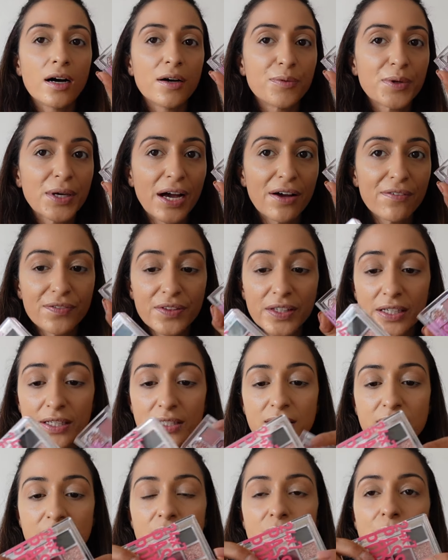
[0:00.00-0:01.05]
We have
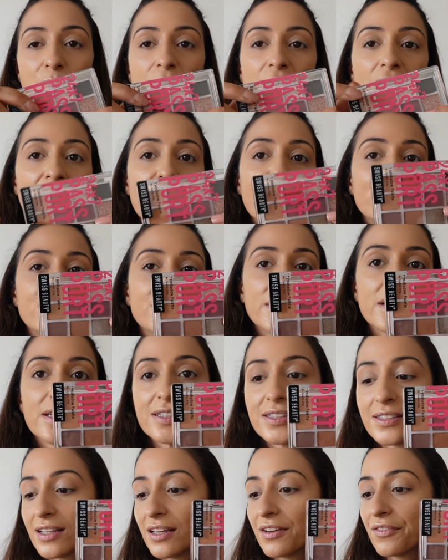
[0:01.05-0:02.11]
this, we have
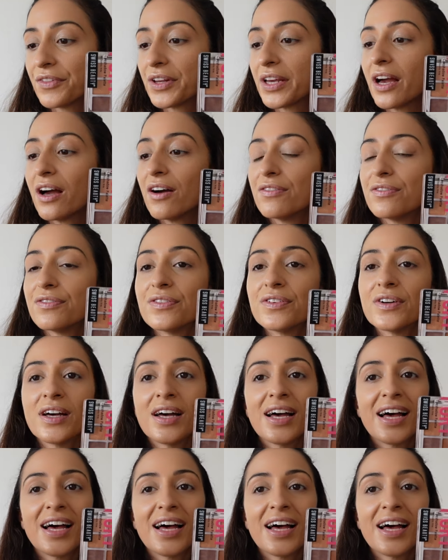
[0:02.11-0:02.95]
this, and we have